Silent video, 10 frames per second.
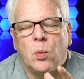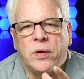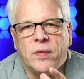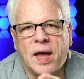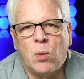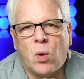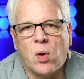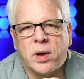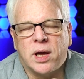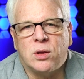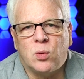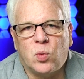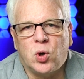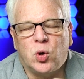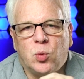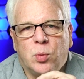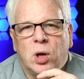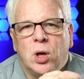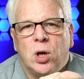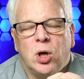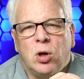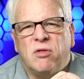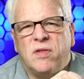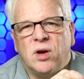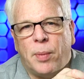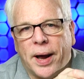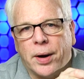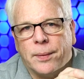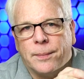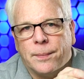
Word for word: When they walk in the room, you feel better.